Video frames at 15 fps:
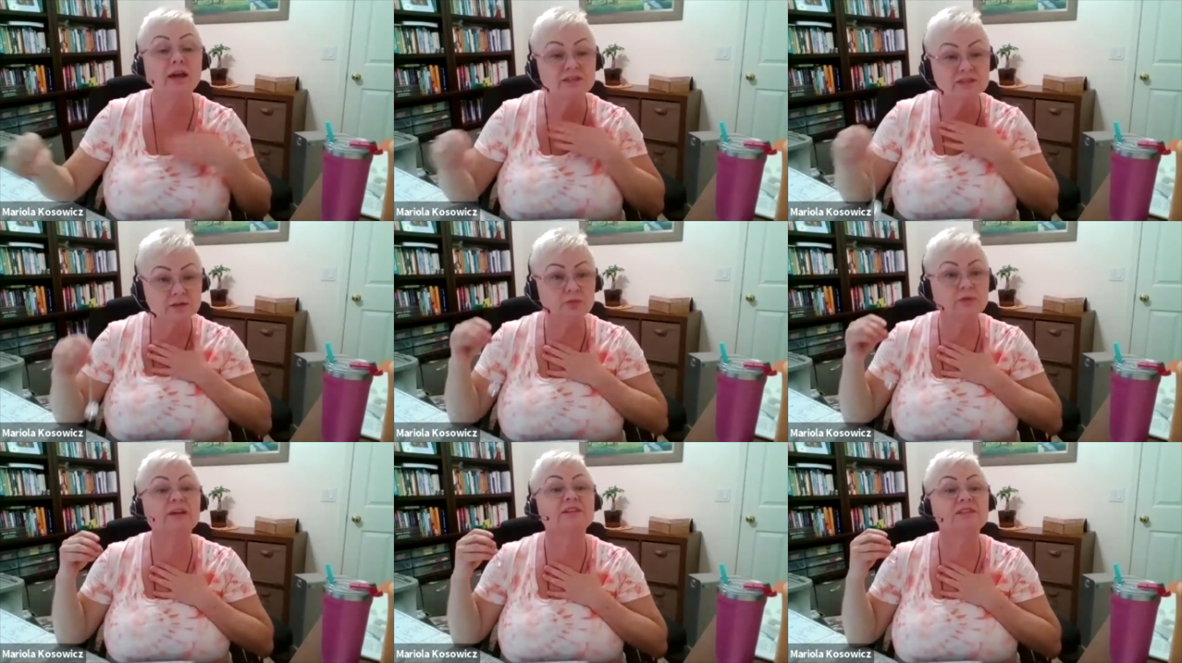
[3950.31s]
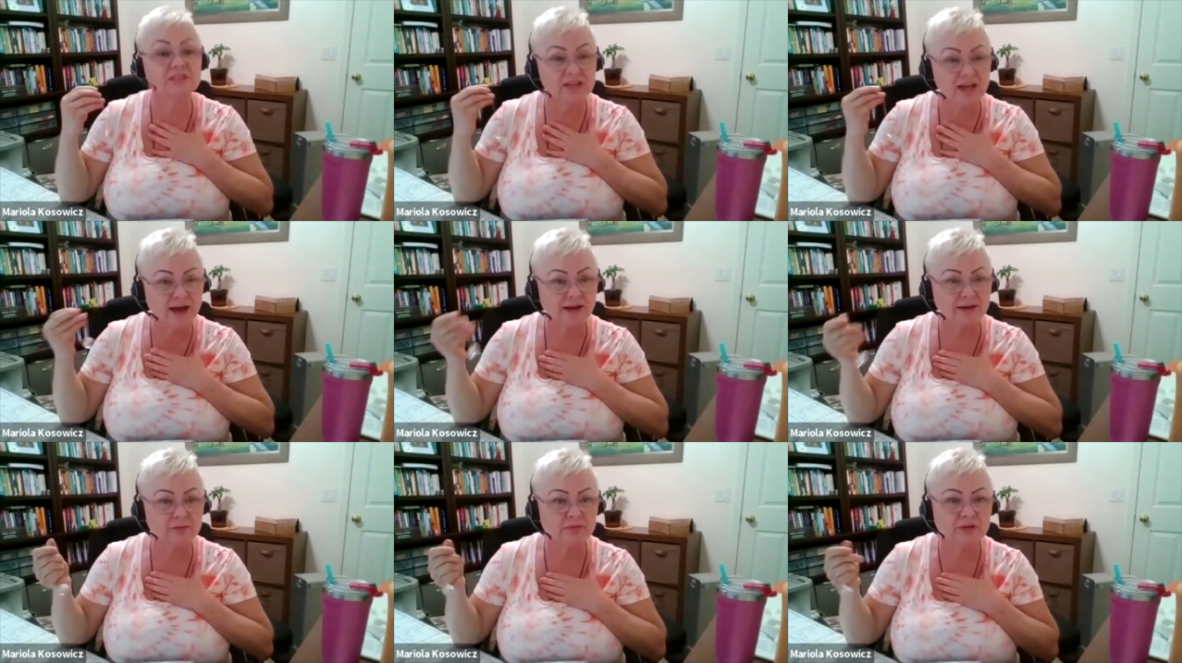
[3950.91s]
so we can
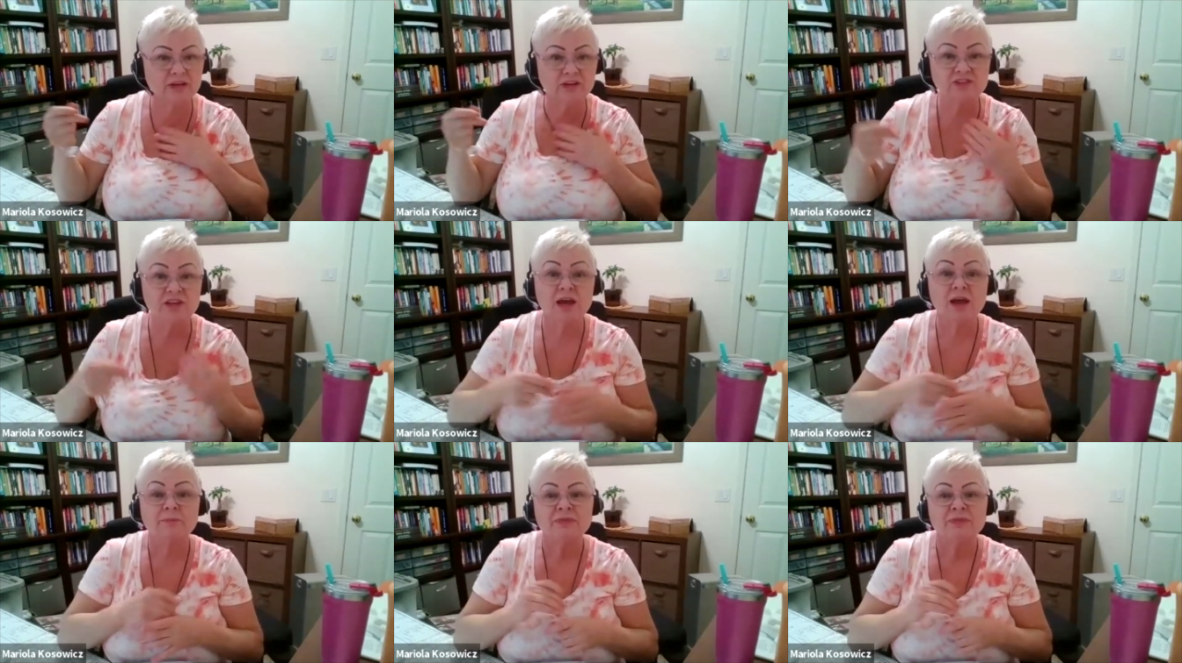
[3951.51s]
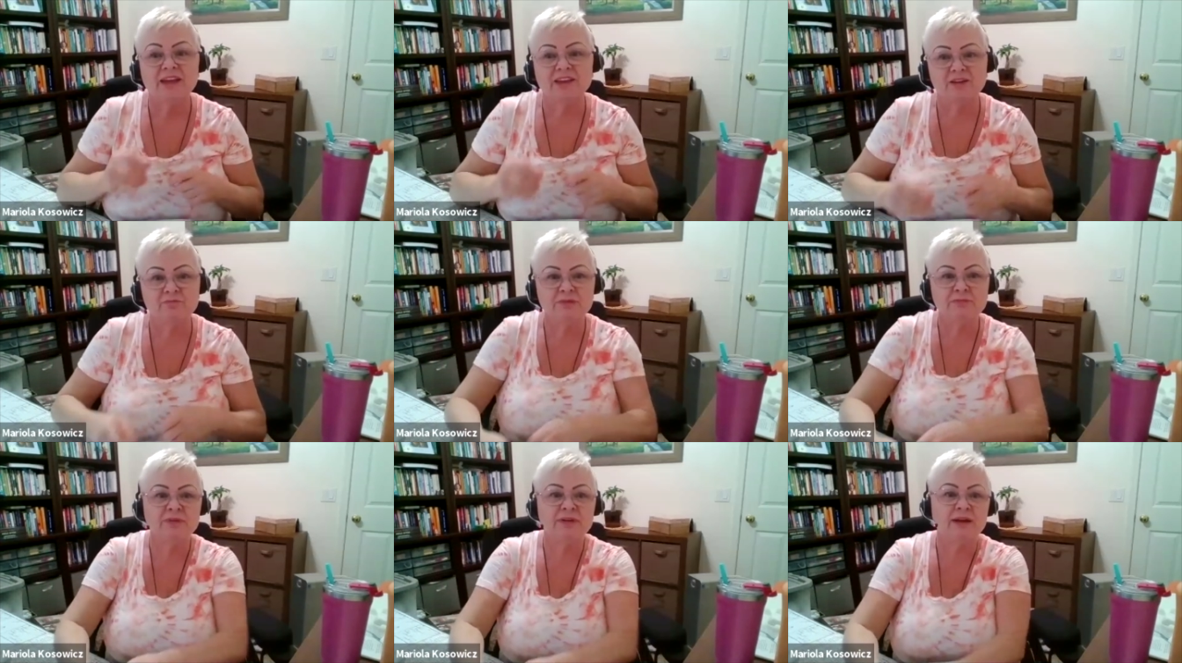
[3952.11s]
start, because I
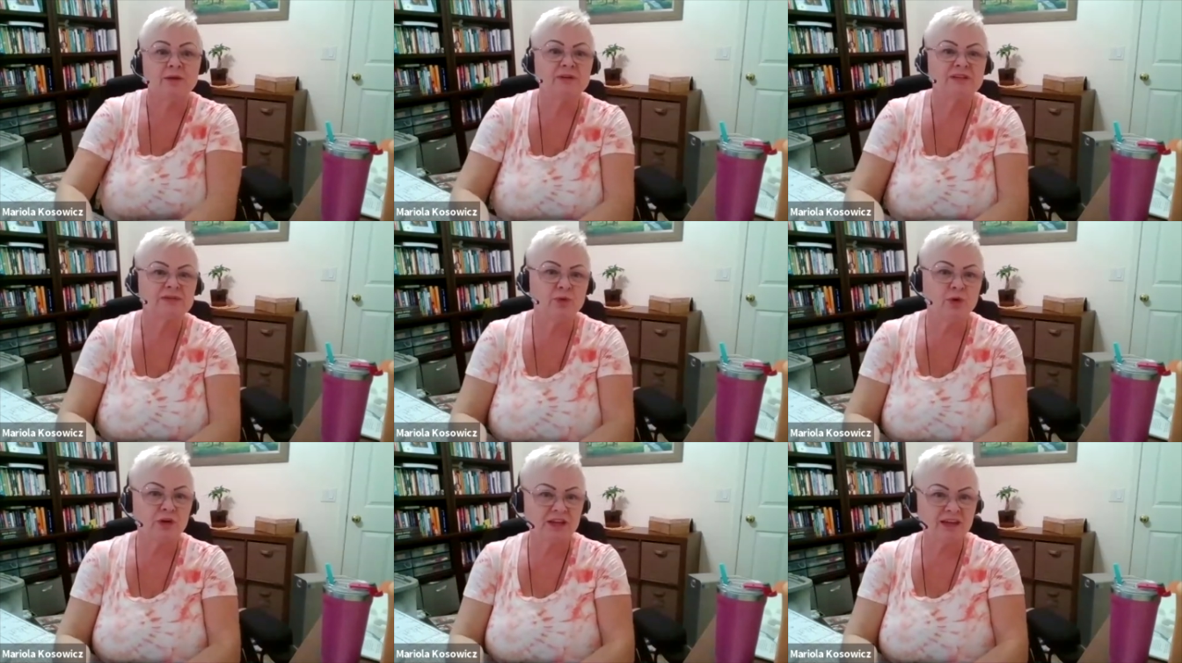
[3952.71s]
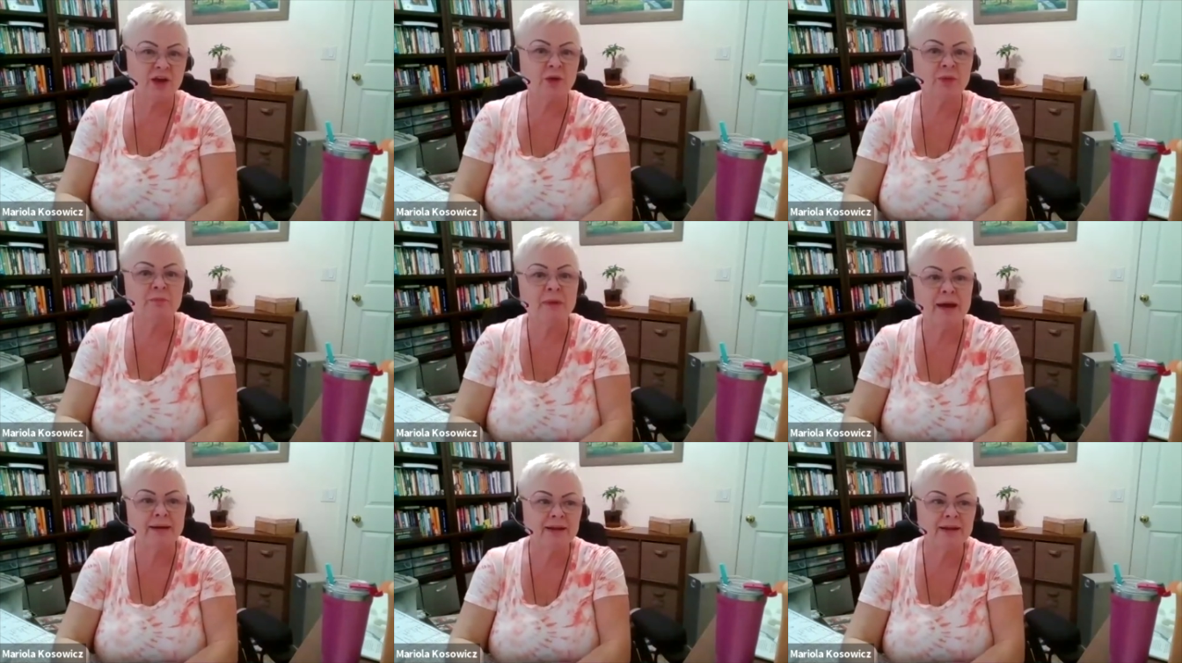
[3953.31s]
remember I was working on
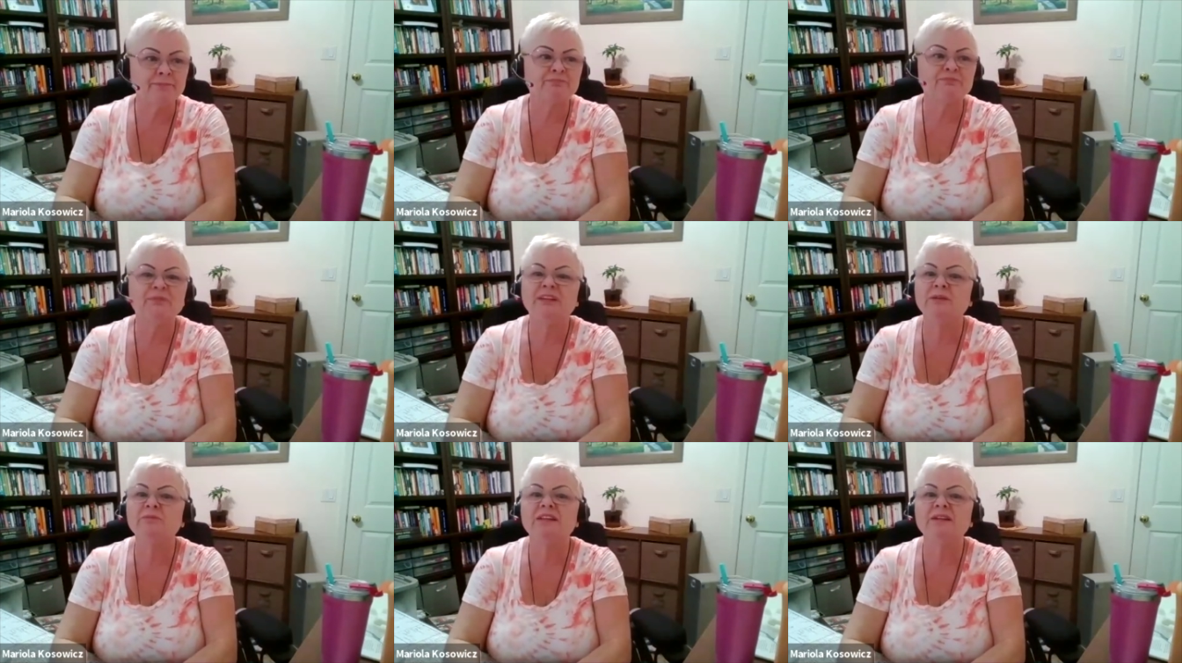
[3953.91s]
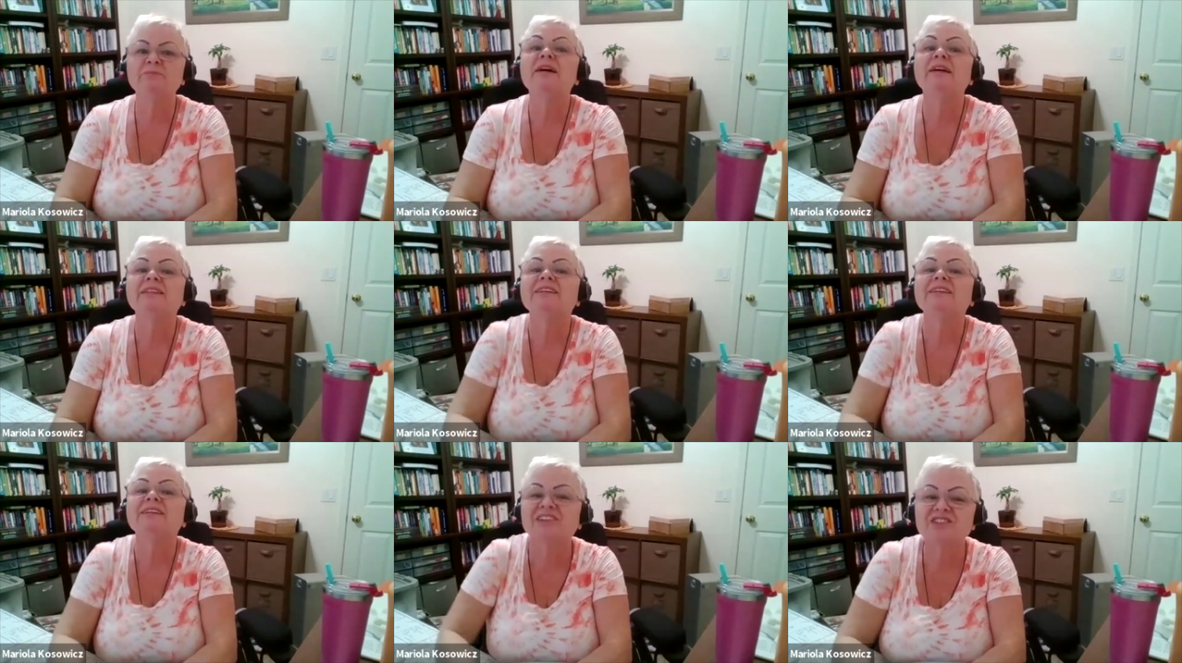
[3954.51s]
money many
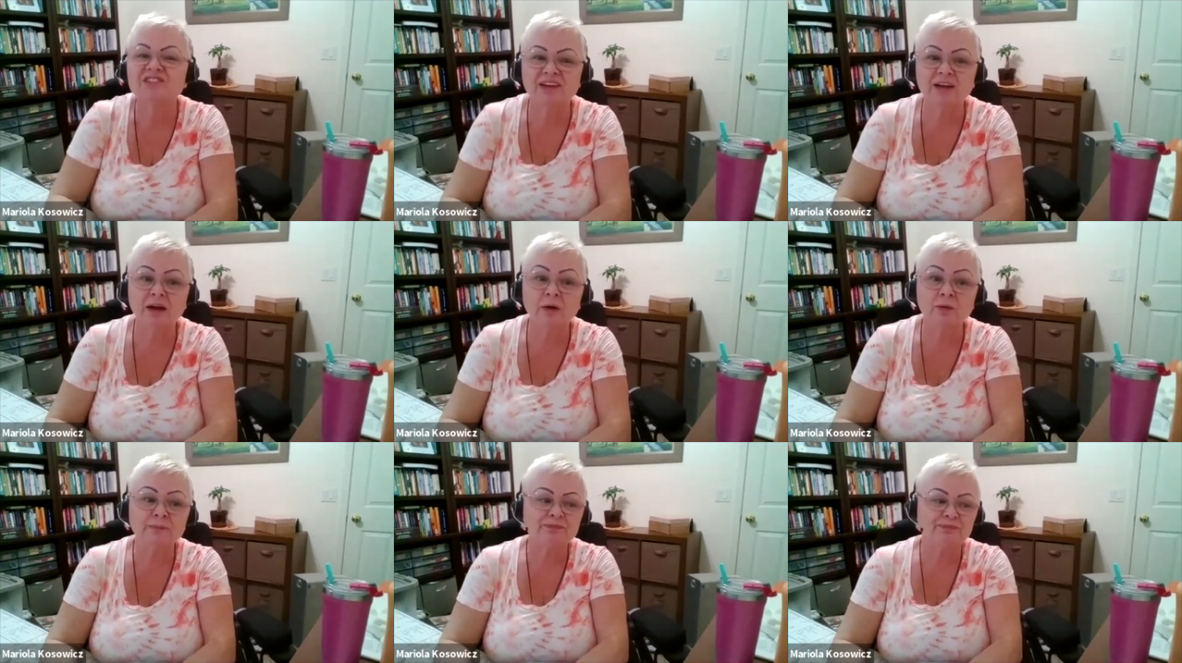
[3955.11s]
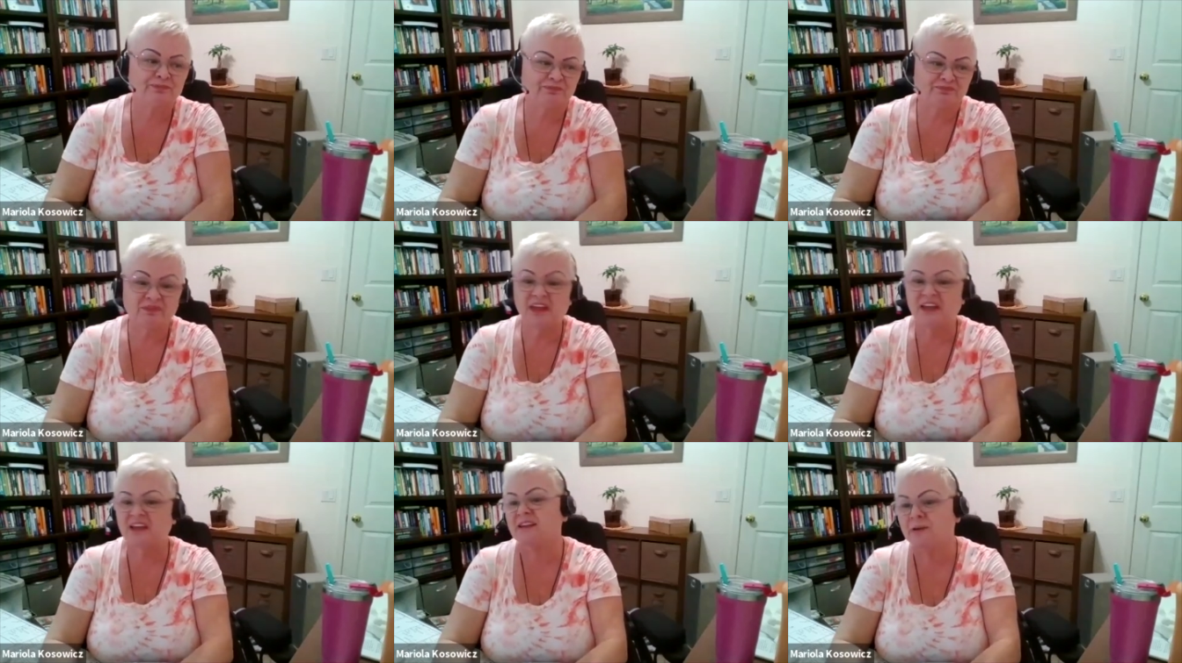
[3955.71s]
years ago,
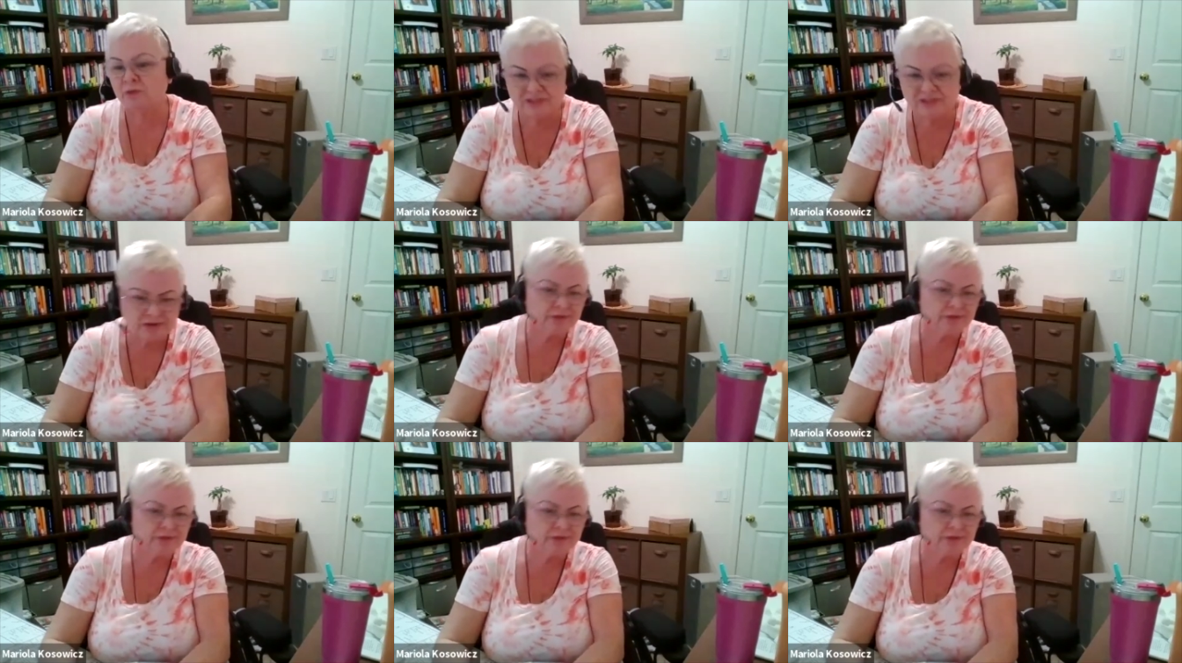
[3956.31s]
and I was